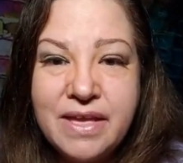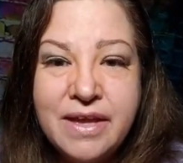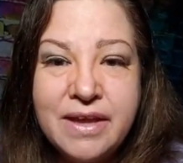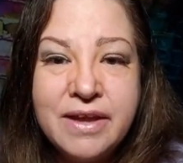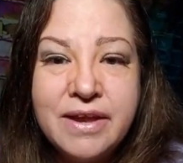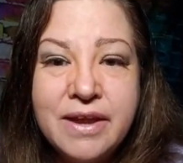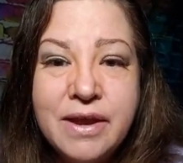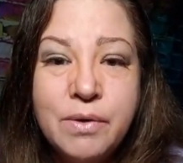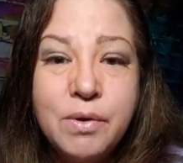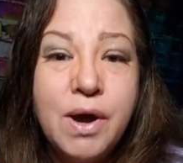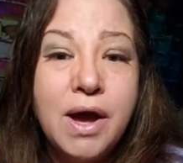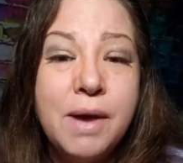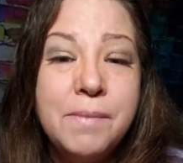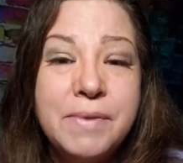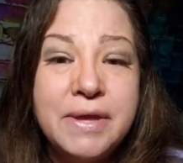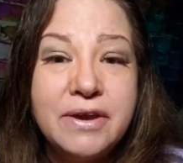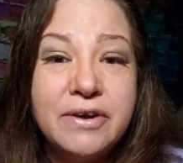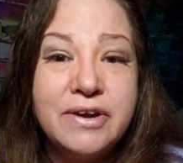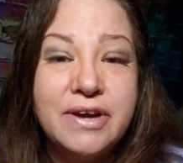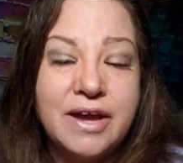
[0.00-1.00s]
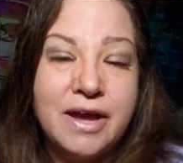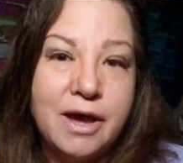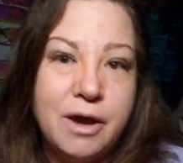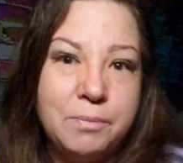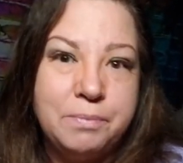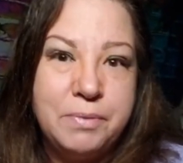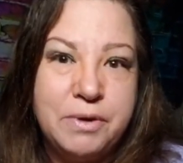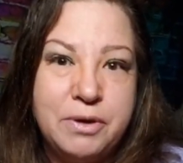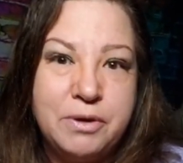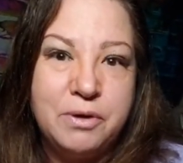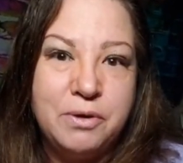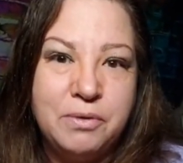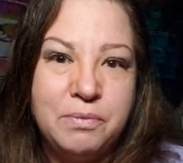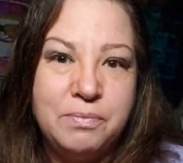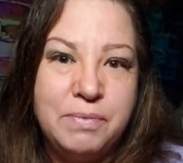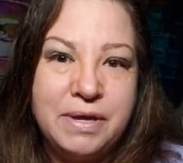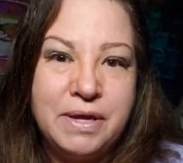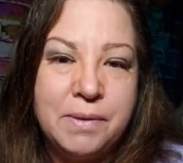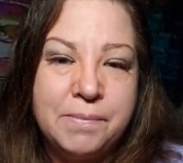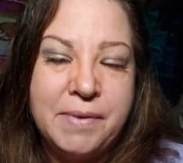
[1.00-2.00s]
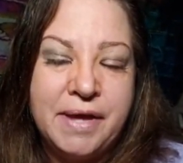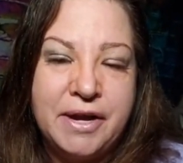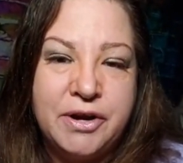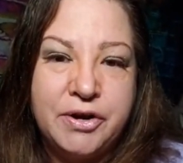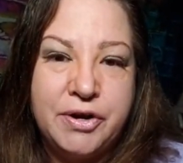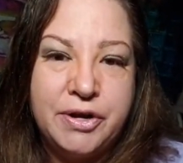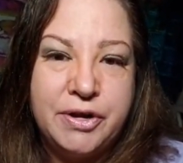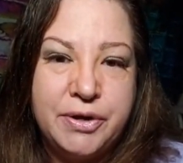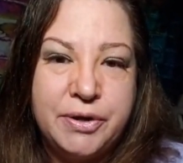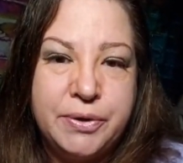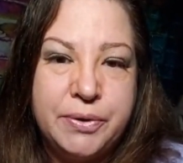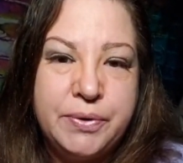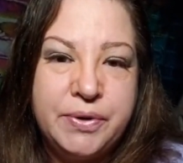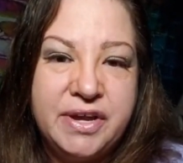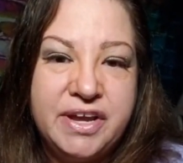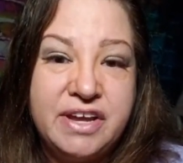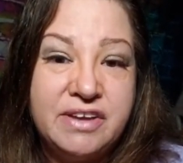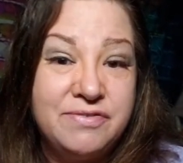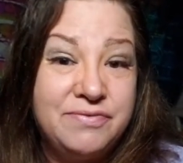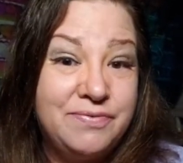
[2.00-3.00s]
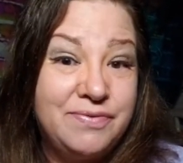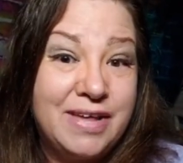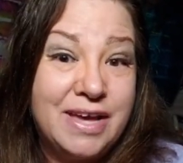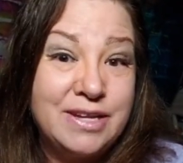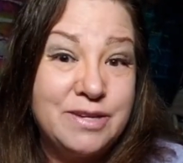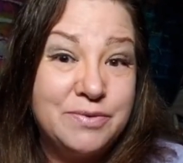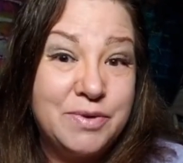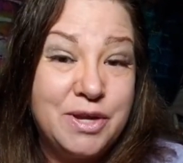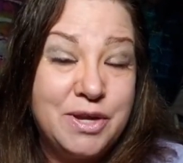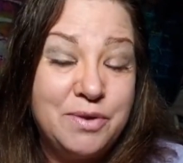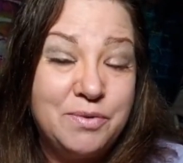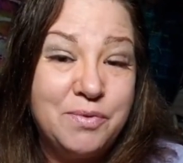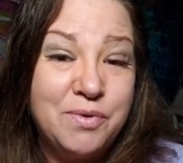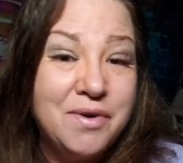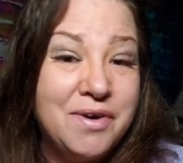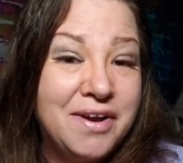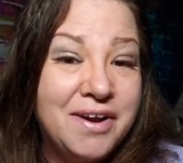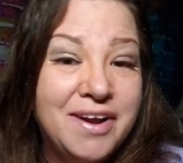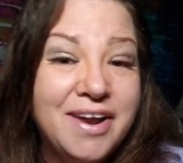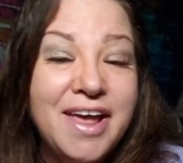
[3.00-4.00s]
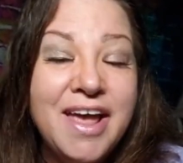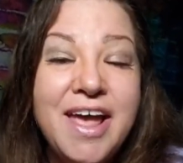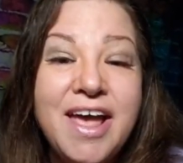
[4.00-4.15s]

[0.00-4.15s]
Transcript: You know, I'm here to help you be a better you if that's what you want.